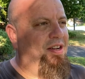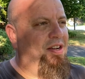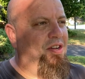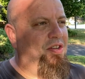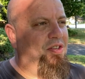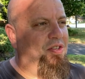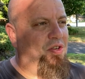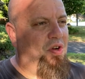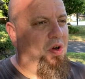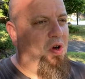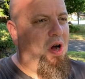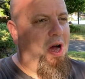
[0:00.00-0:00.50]

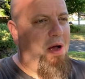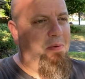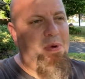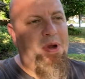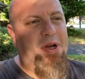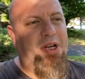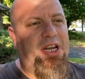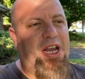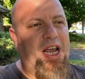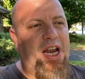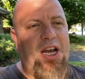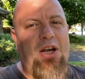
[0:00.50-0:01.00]
So I've
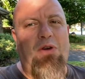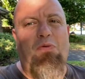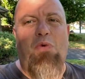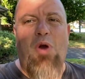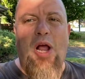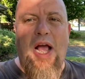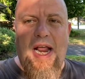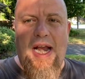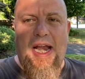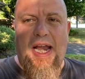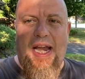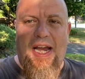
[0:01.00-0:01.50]
been getting
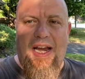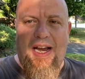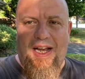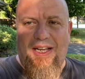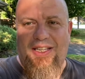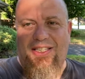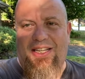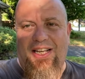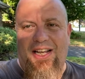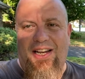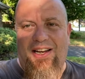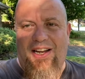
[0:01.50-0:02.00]
ready. I
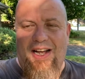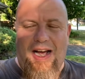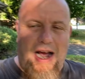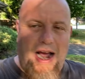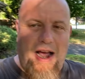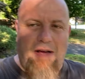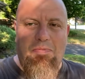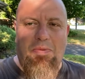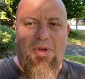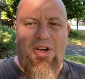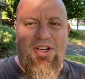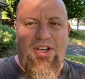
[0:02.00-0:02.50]
said, I
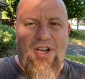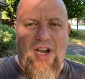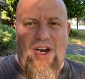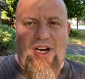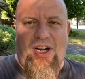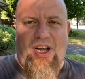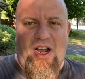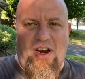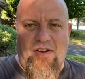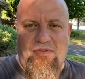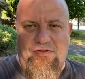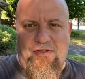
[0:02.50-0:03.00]
haven't done a
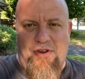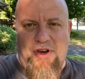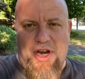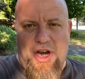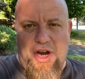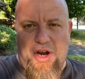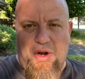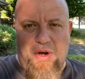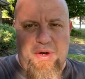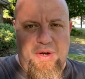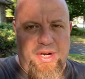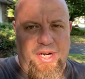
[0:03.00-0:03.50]
gun
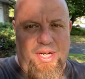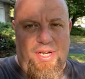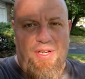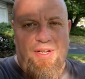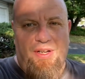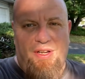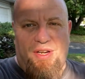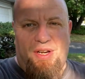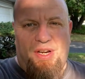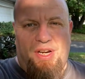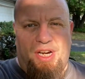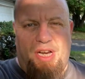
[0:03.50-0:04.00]
video in a
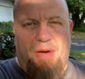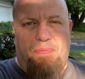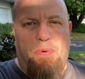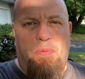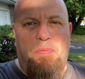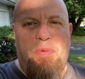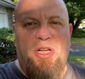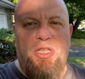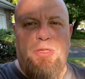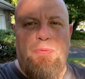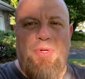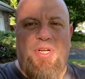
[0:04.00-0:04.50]
couple
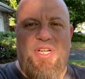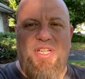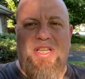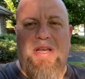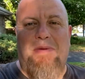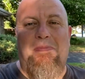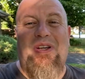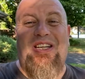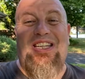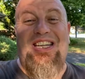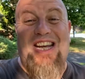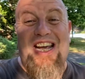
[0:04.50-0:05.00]
months because I've
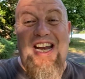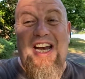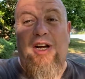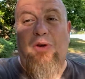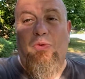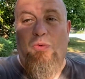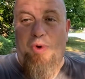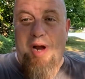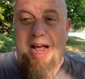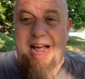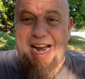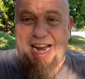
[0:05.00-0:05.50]
been
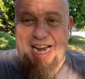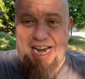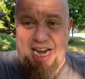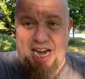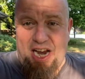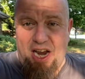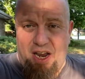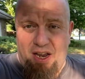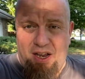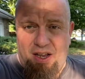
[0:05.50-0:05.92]
getting ready.